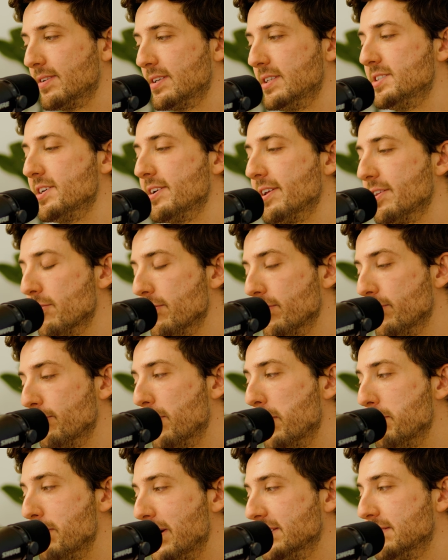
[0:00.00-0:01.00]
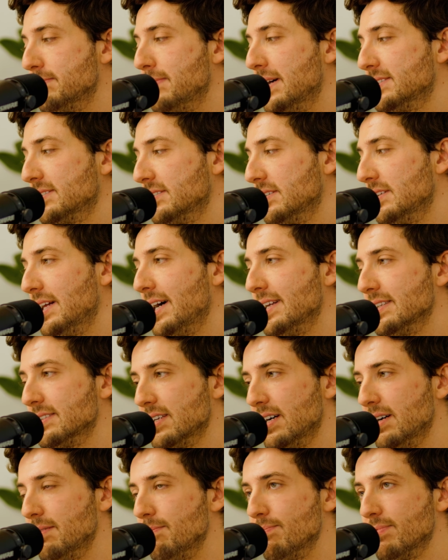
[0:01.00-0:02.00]
considering the romance, Mescal
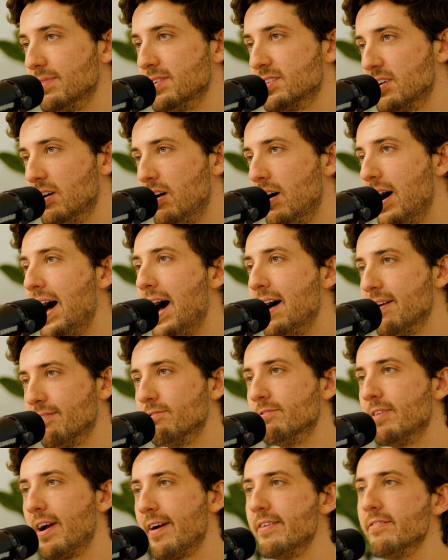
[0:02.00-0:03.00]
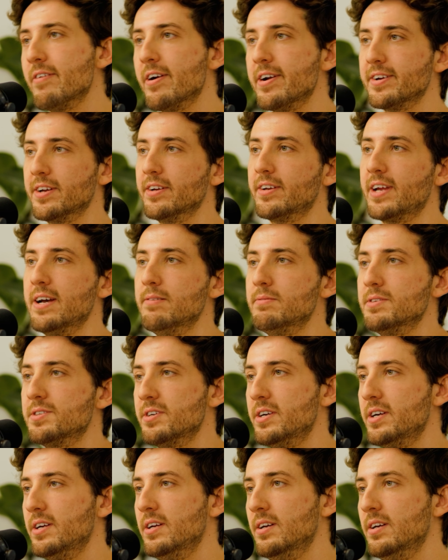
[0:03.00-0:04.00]
and Scott had very, very good chemistry.